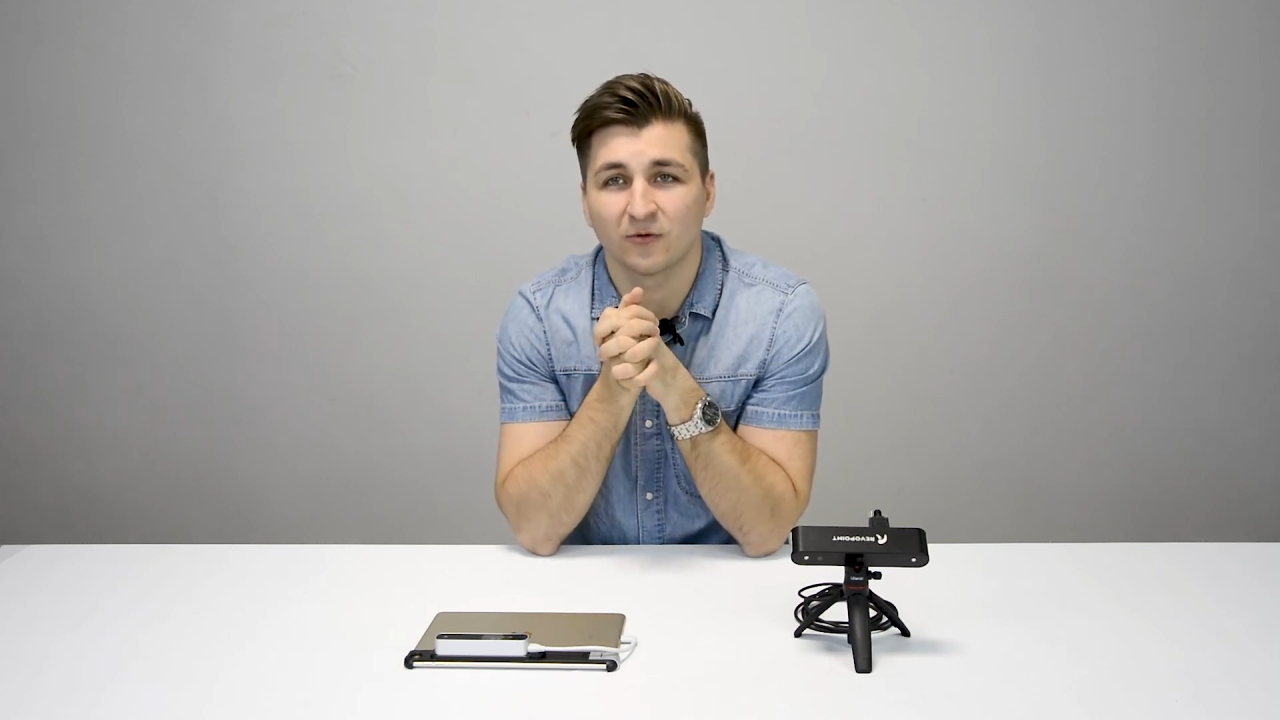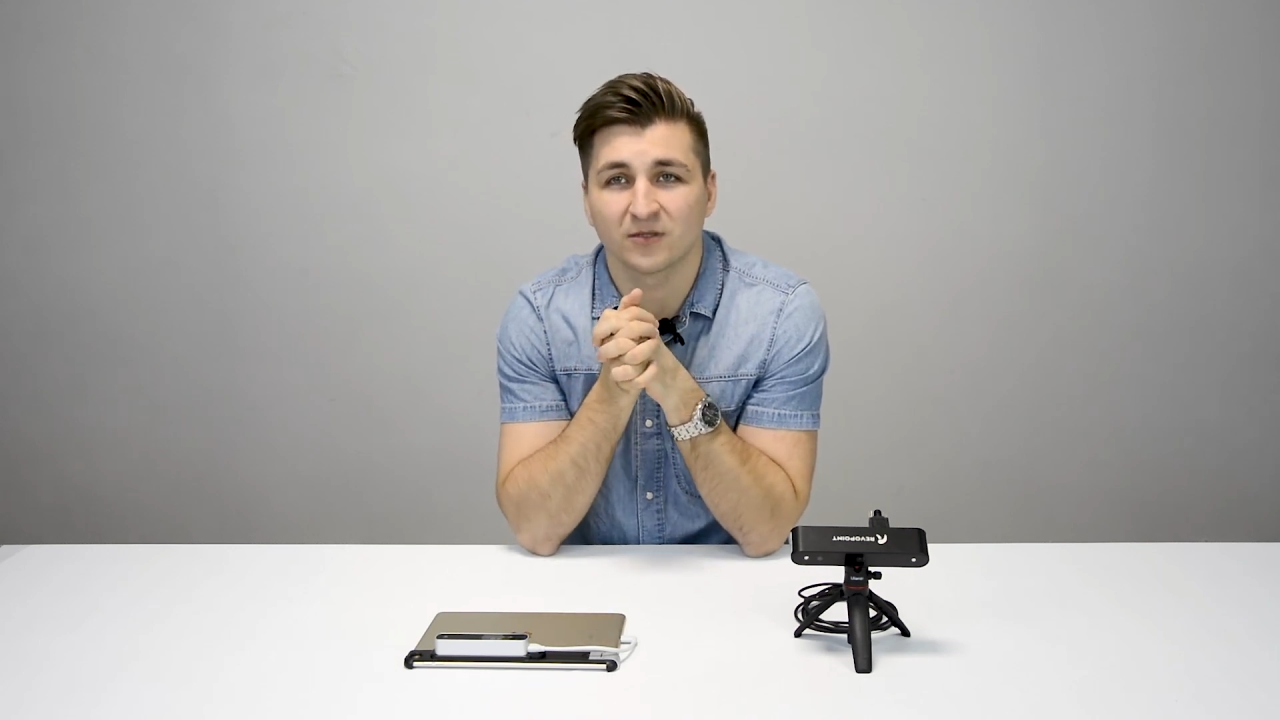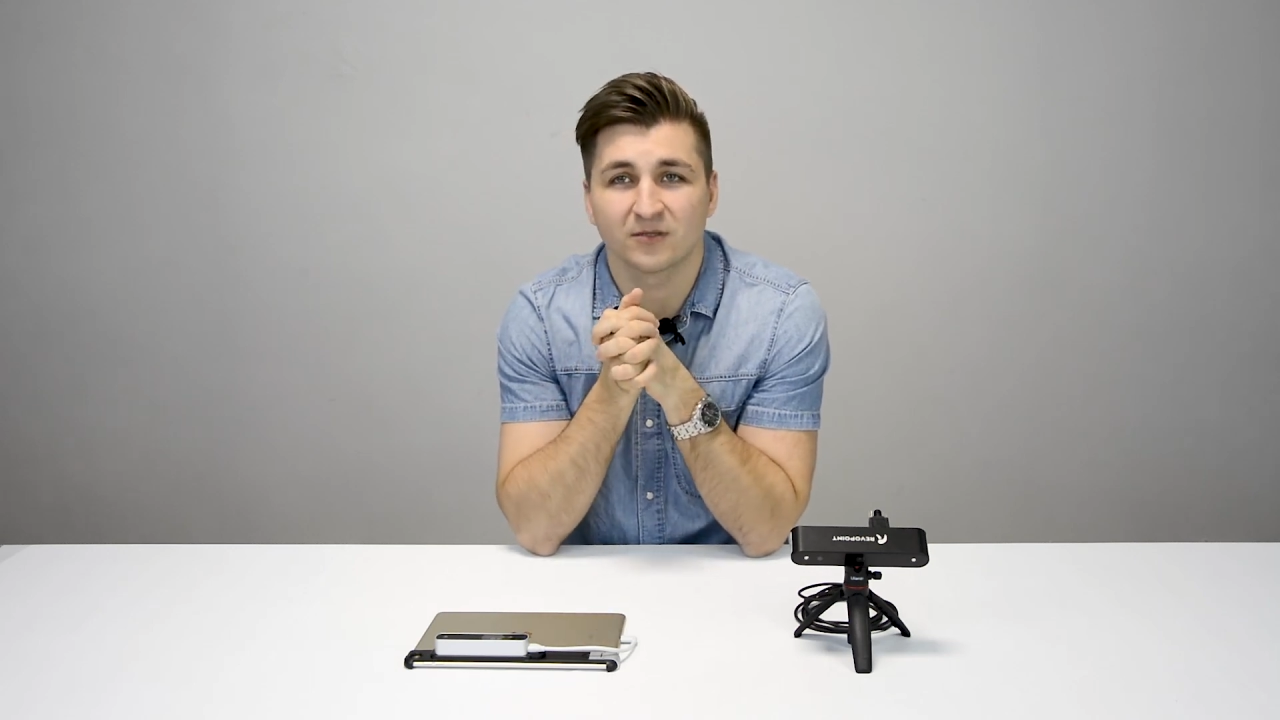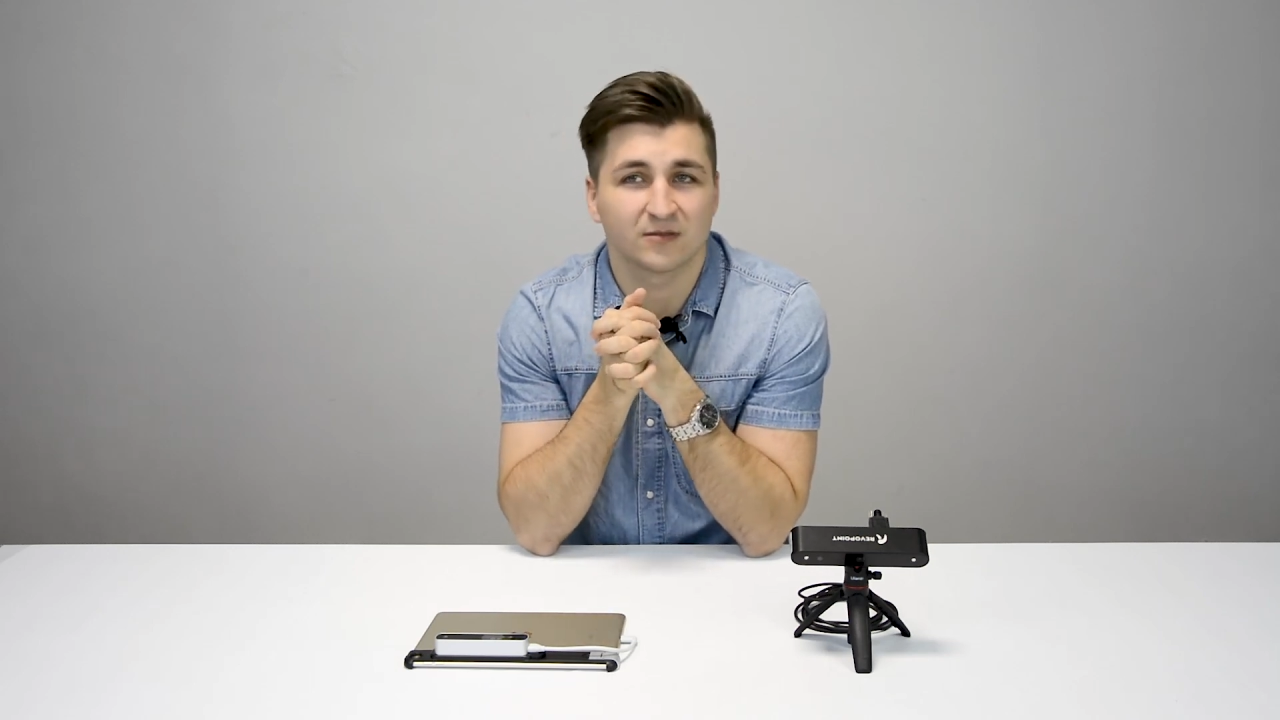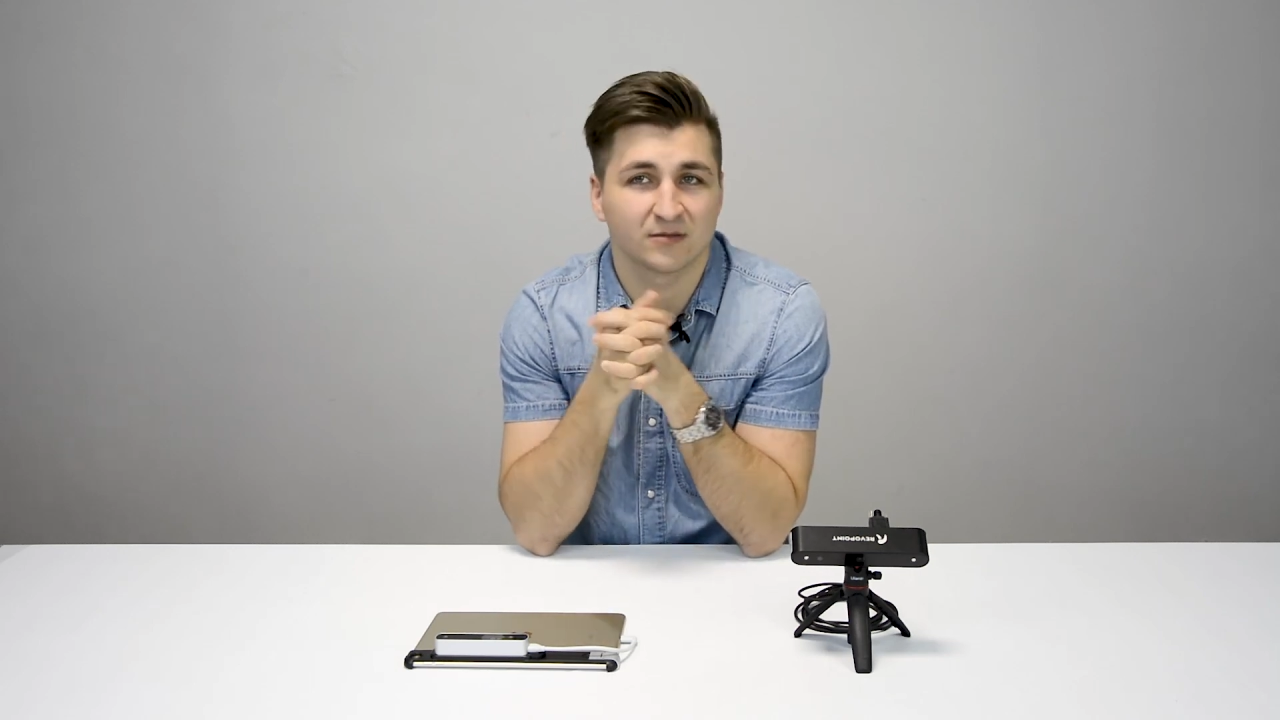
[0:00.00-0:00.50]

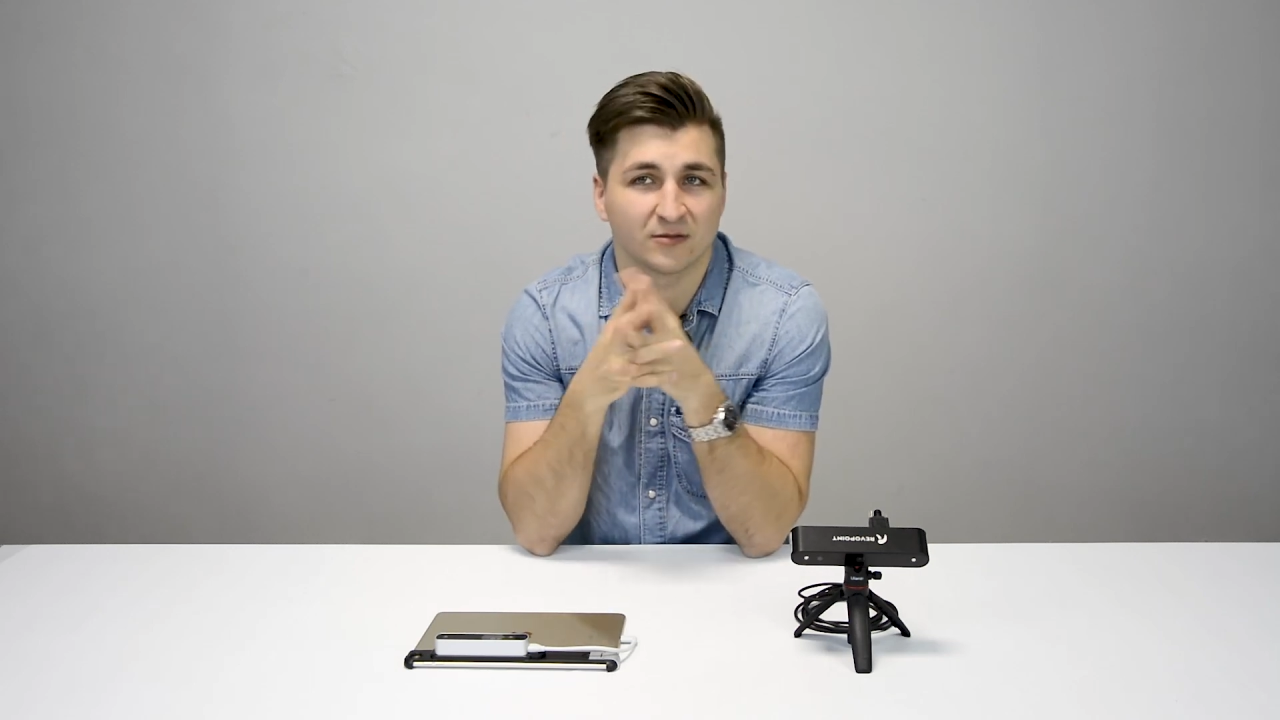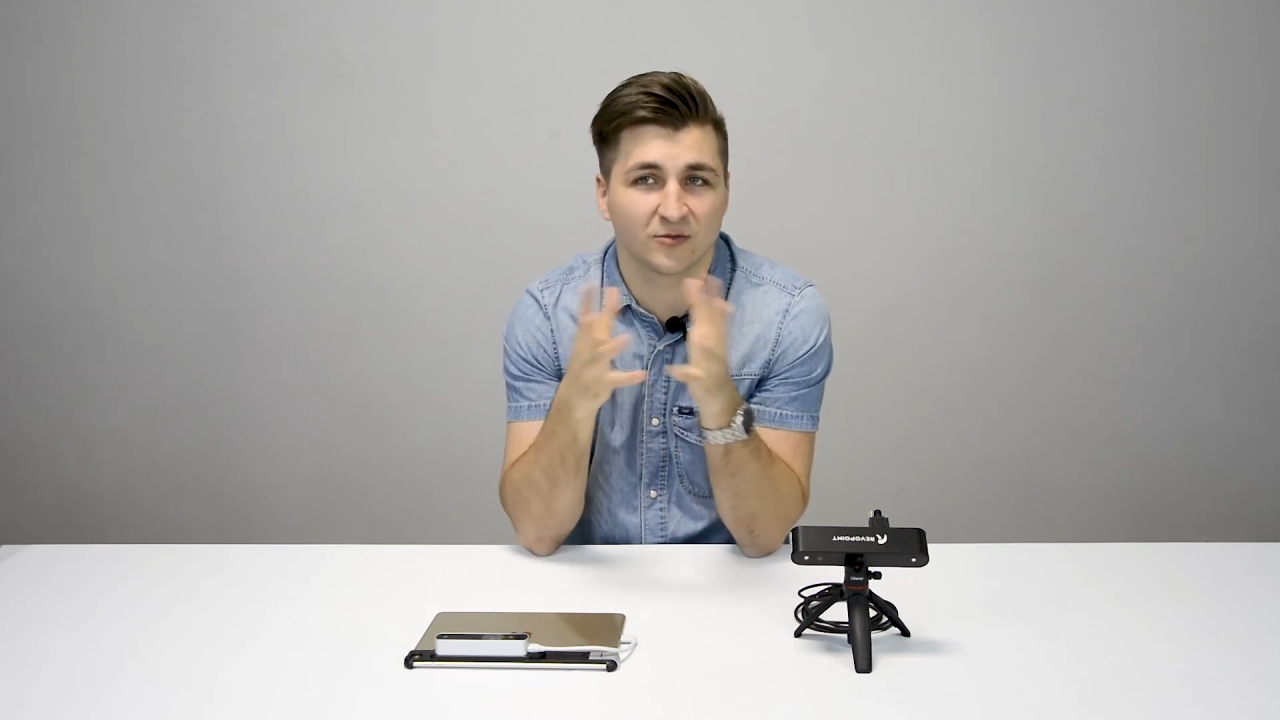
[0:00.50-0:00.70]
was